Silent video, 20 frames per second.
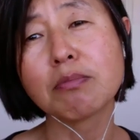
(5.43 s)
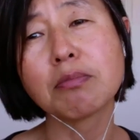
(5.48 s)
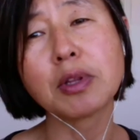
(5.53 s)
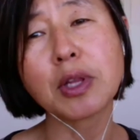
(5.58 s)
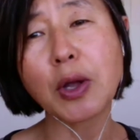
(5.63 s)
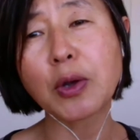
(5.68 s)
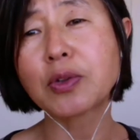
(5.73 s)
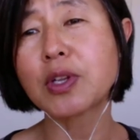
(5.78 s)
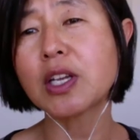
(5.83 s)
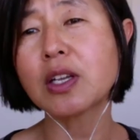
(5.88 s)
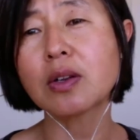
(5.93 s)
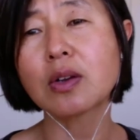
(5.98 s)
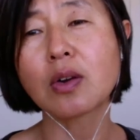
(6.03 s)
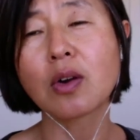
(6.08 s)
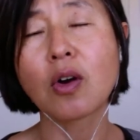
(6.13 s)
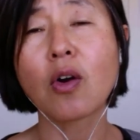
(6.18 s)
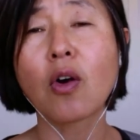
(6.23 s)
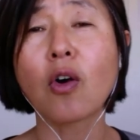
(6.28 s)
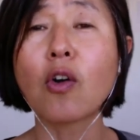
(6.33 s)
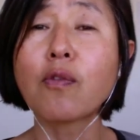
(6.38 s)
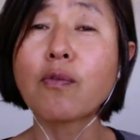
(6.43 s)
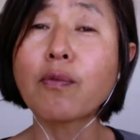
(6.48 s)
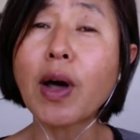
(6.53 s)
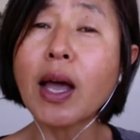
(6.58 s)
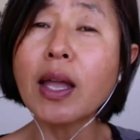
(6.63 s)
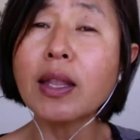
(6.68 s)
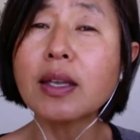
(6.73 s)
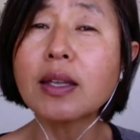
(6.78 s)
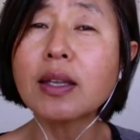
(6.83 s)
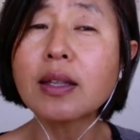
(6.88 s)
bloating, or
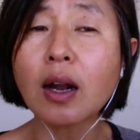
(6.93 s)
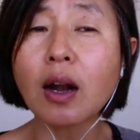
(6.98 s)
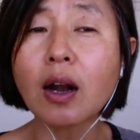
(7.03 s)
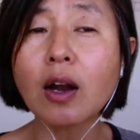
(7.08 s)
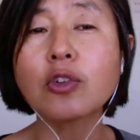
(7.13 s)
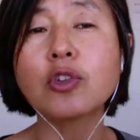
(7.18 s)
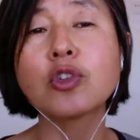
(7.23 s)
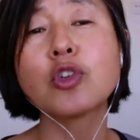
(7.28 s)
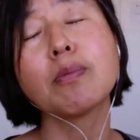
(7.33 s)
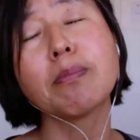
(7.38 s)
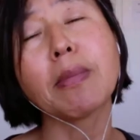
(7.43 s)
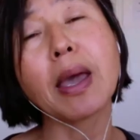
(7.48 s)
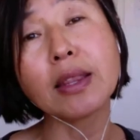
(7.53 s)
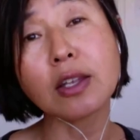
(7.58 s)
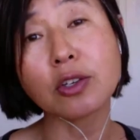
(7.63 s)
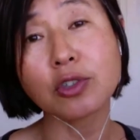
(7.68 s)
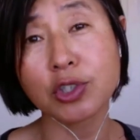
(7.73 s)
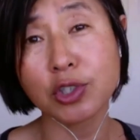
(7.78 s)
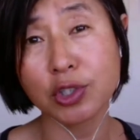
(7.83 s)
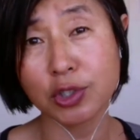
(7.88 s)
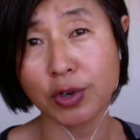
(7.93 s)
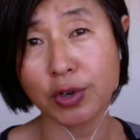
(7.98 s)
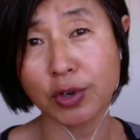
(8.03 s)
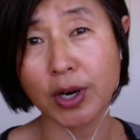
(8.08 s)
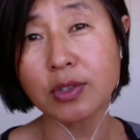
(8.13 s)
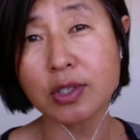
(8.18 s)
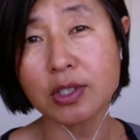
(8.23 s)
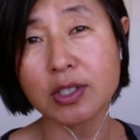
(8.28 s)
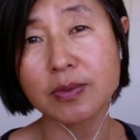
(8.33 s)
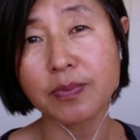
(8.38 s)
find it hard to manage
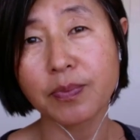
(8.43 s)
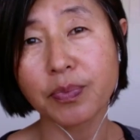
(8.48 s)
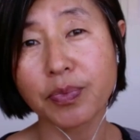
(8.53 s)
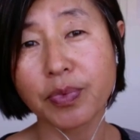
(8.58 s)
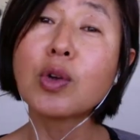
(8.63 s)
stress?